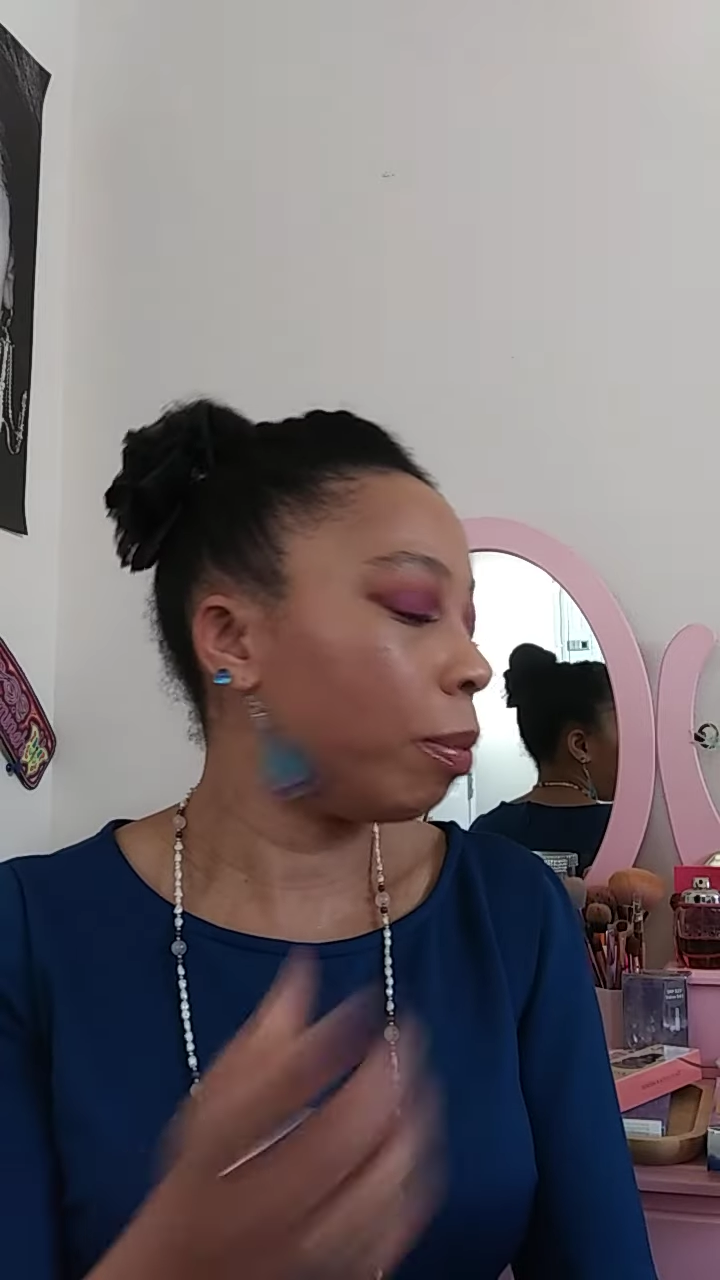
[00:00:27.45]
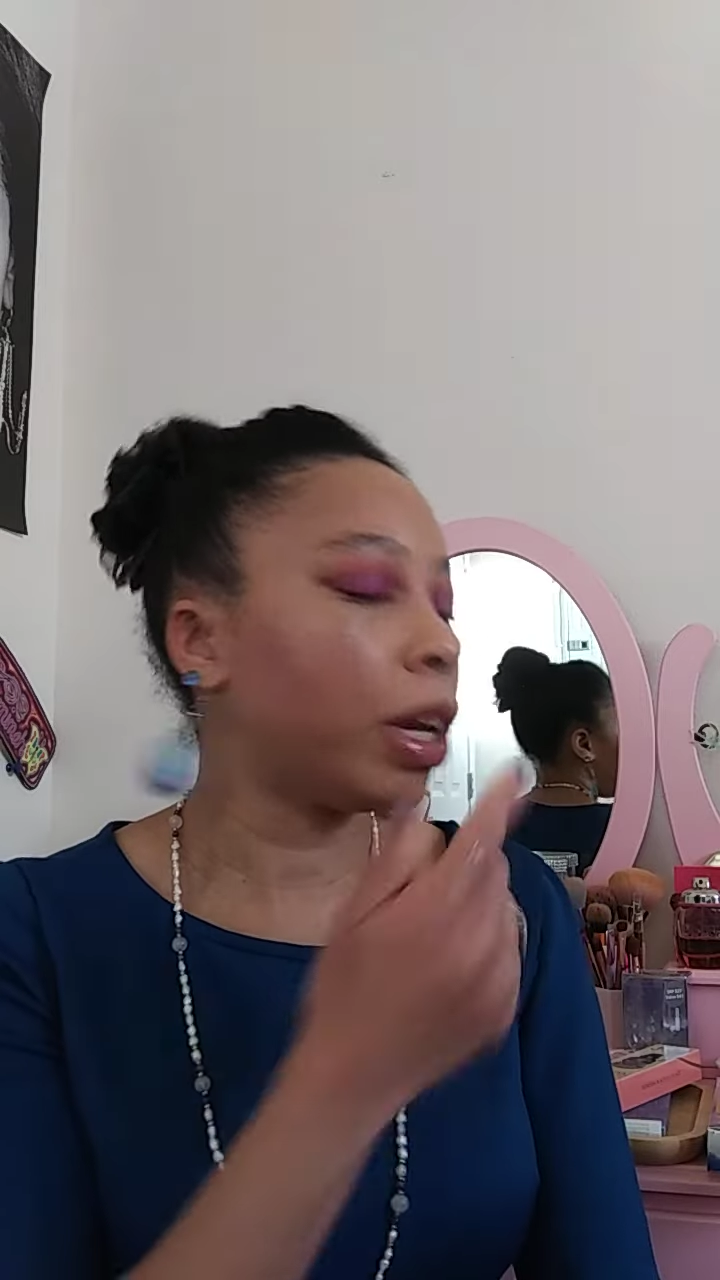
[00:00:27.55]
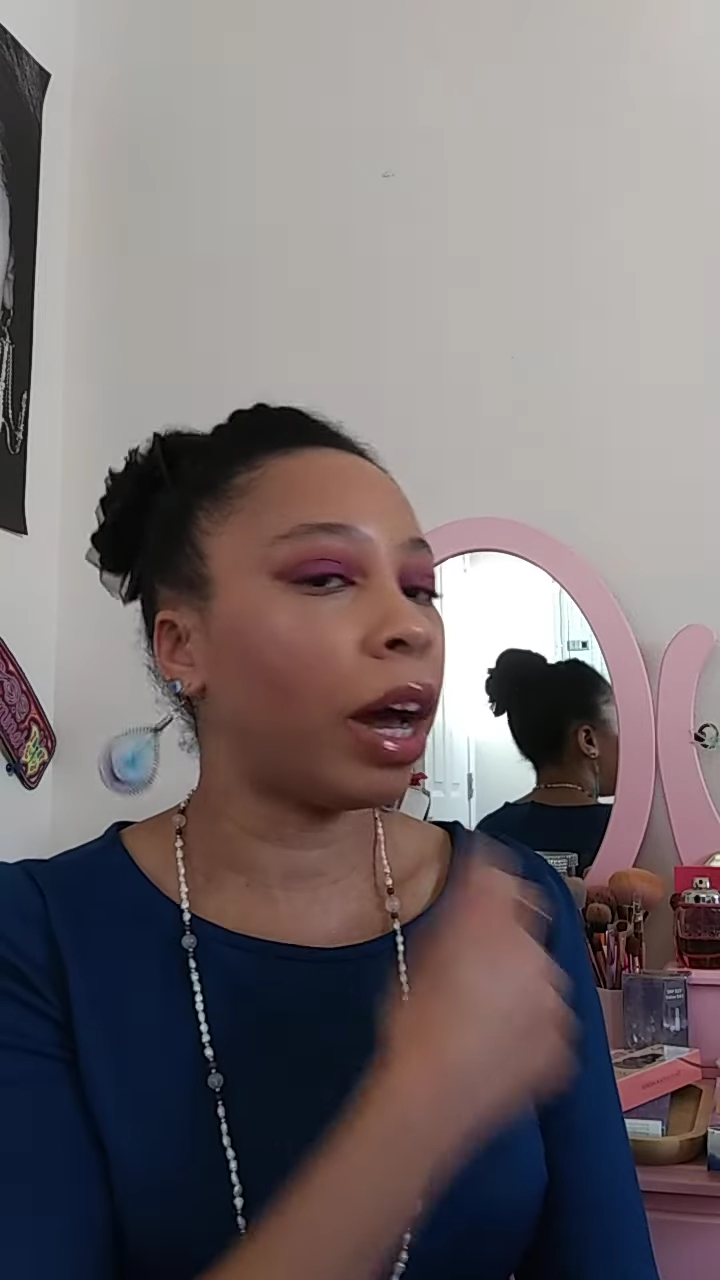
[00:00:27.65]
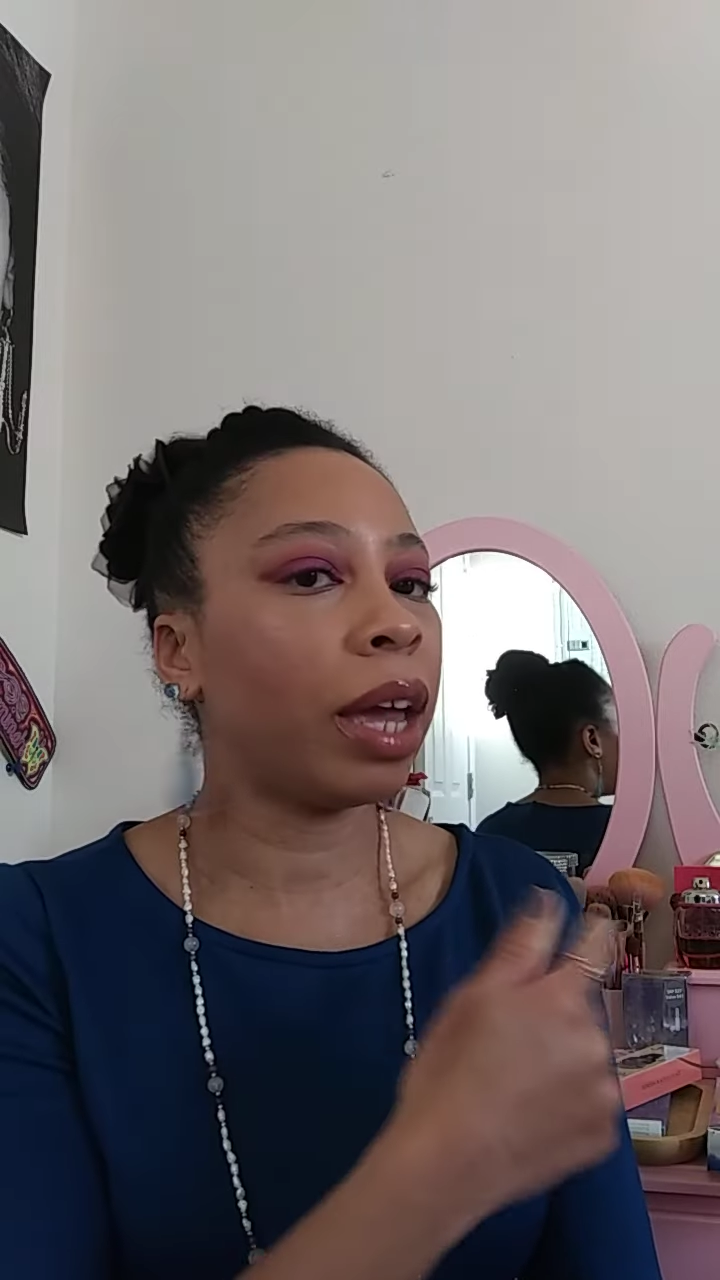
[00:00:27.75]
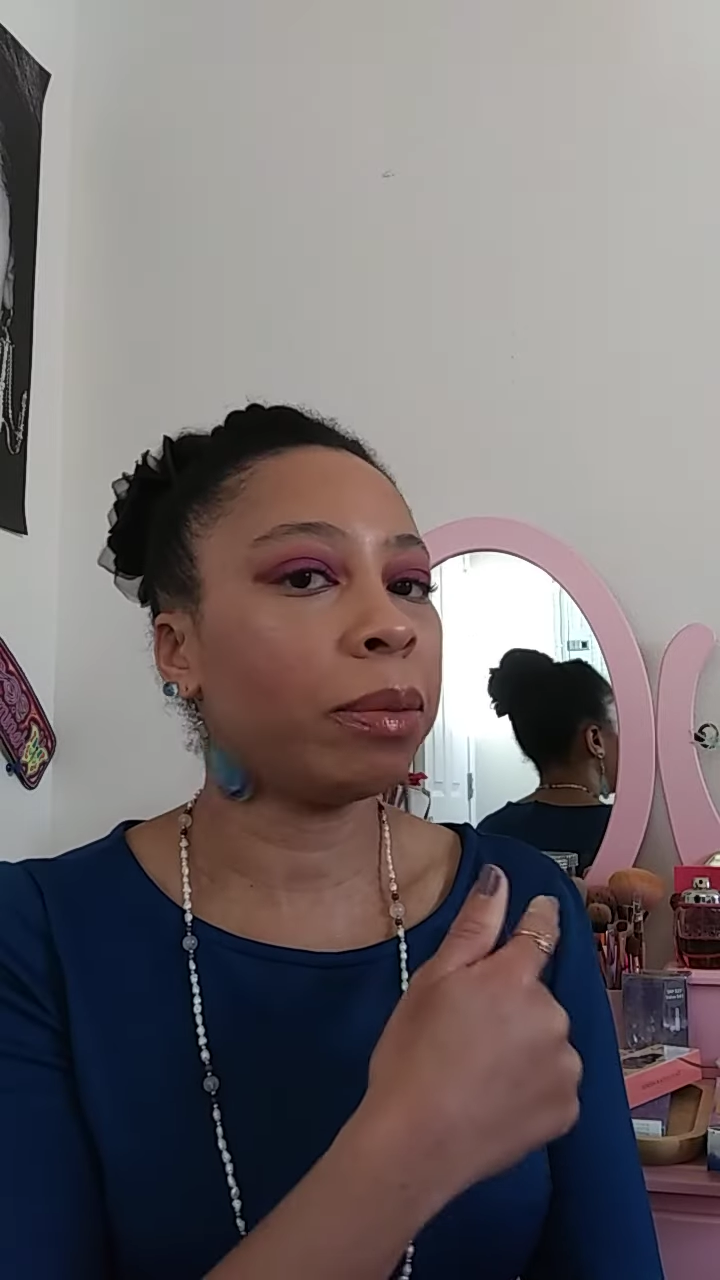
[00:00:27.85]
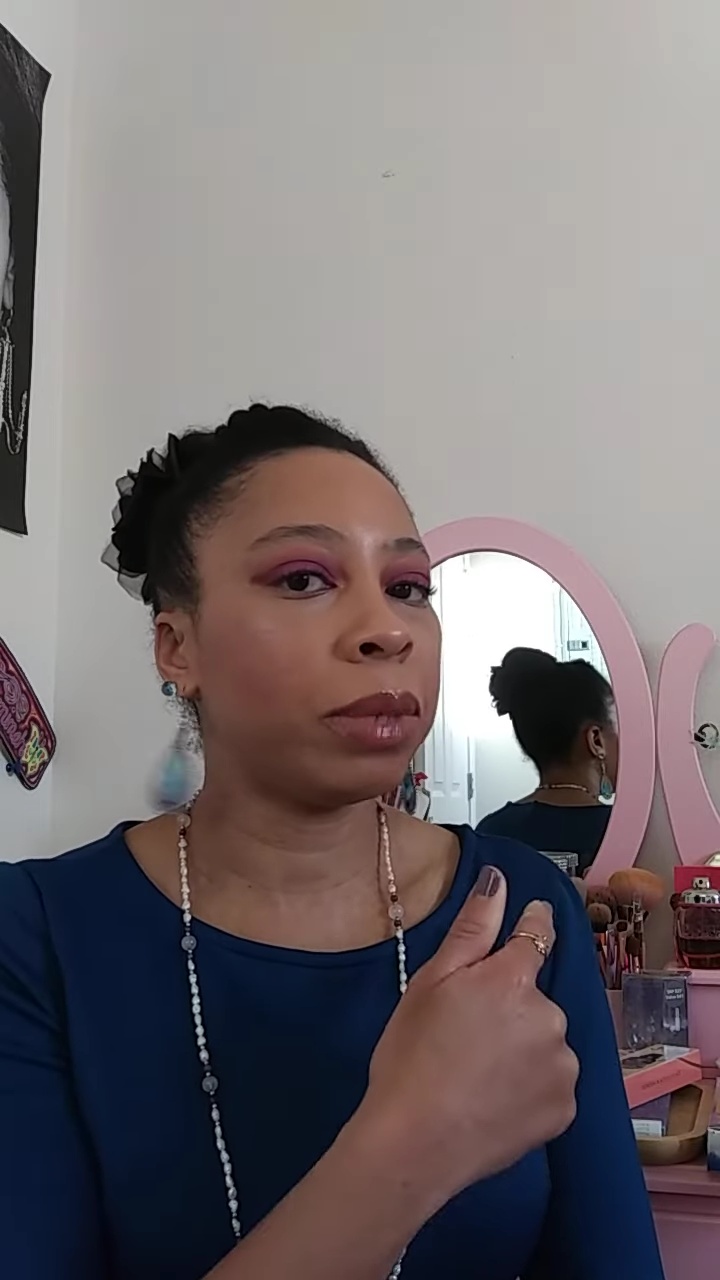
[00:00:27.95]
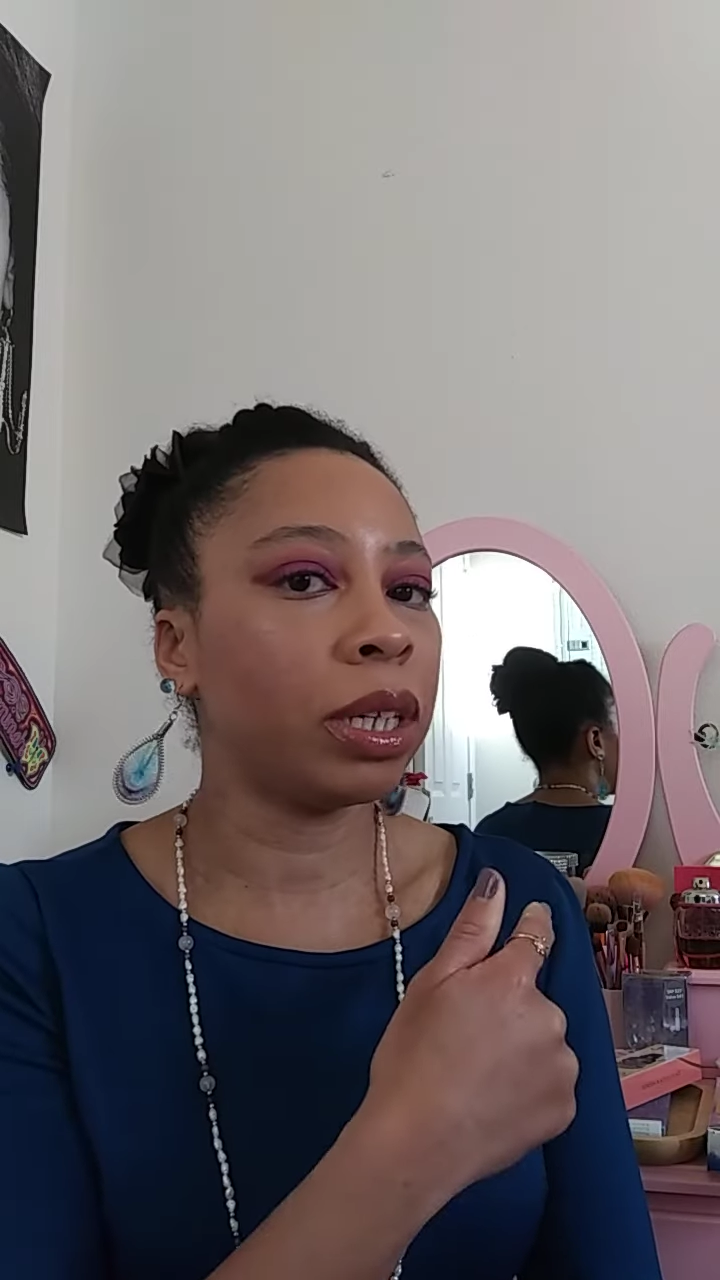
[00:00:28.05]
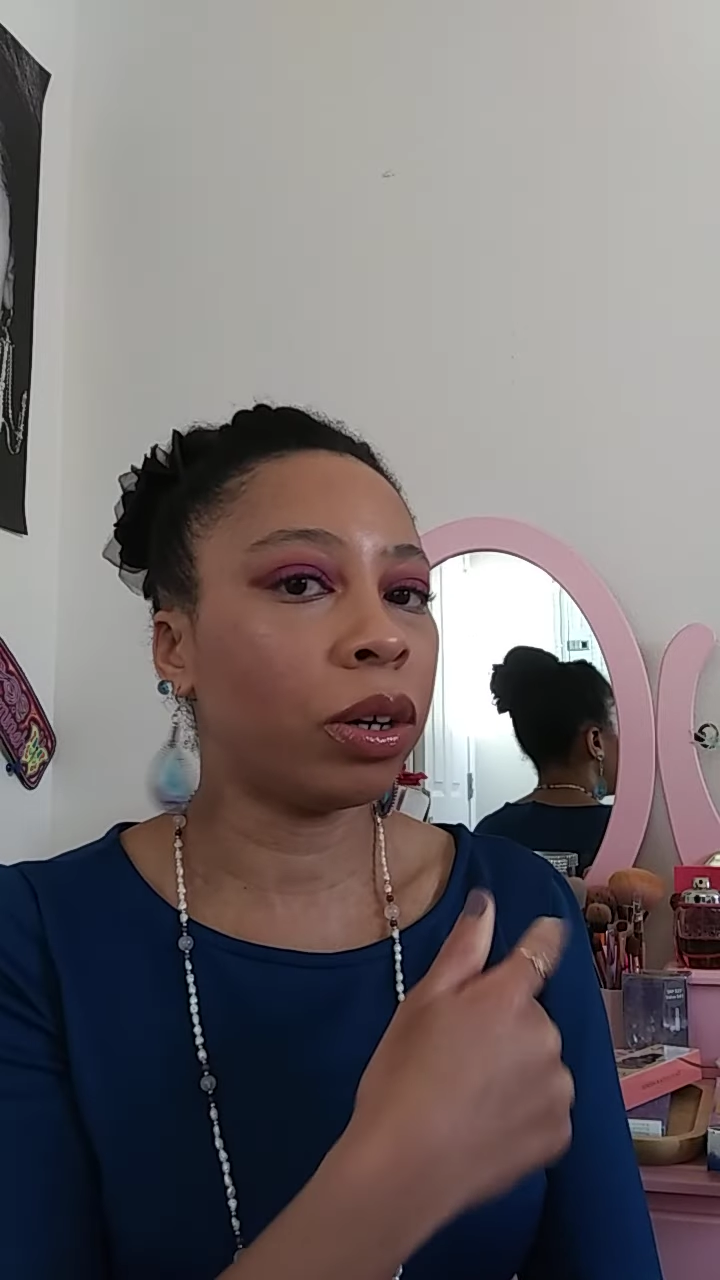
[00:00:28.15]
behind me